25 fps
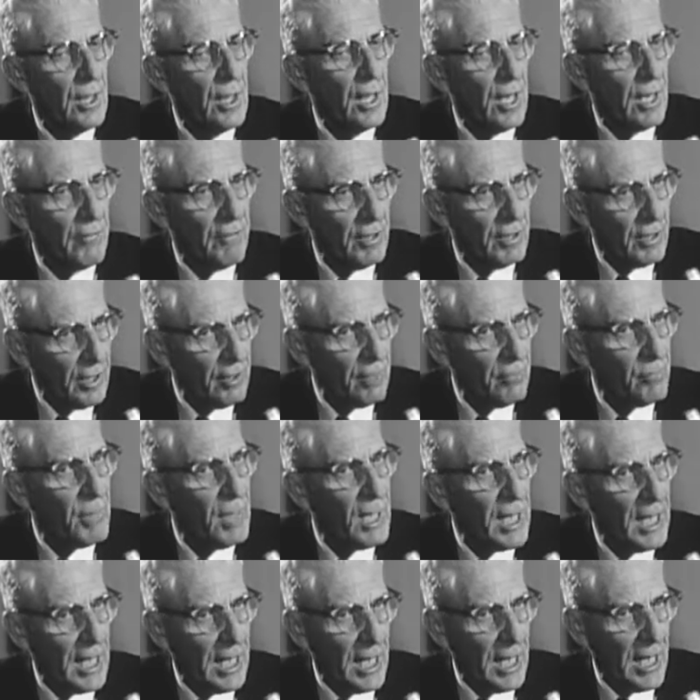Have any of
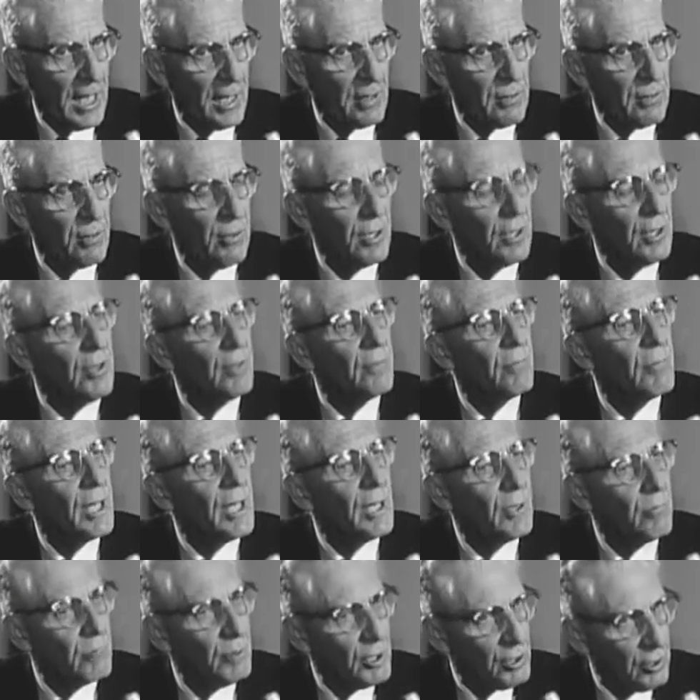my acts or any of
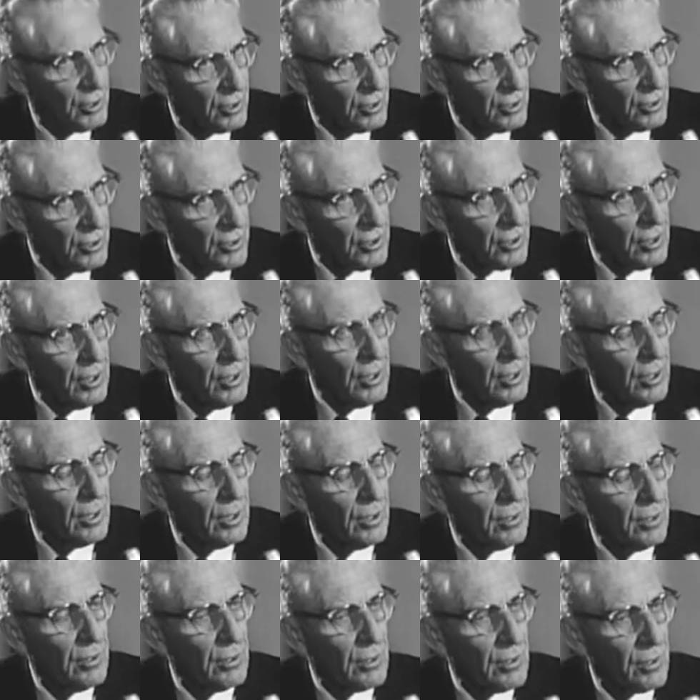my omissions
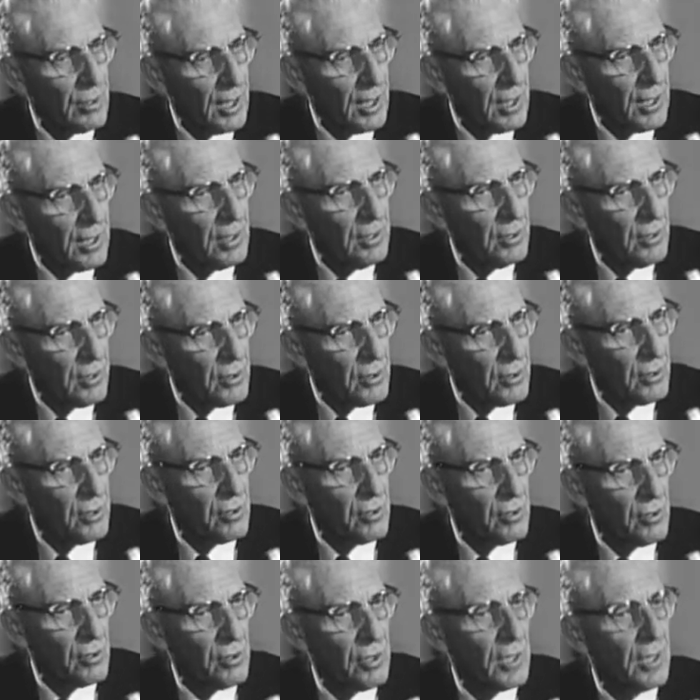in, deci in
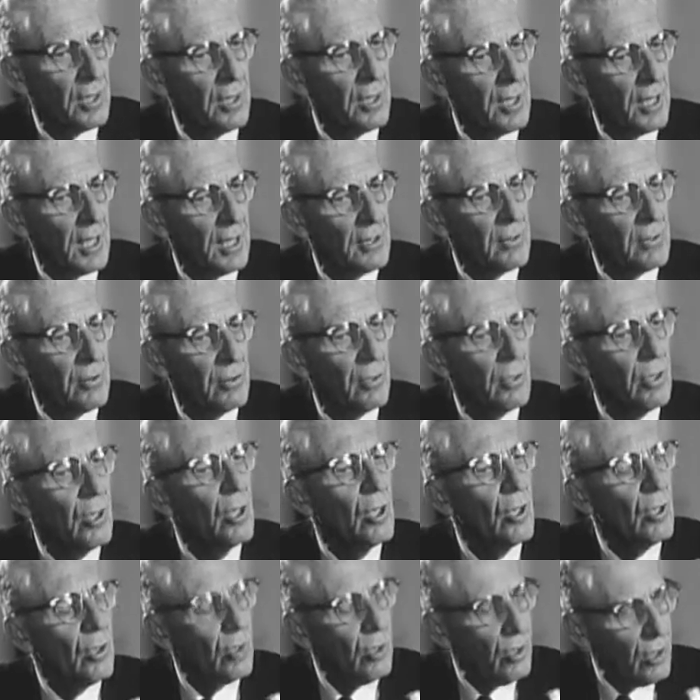decisions and in action
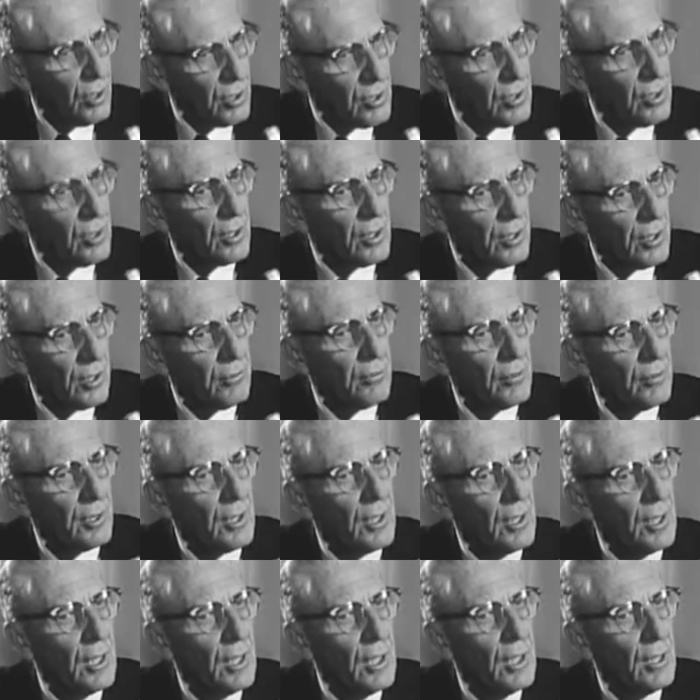caused the country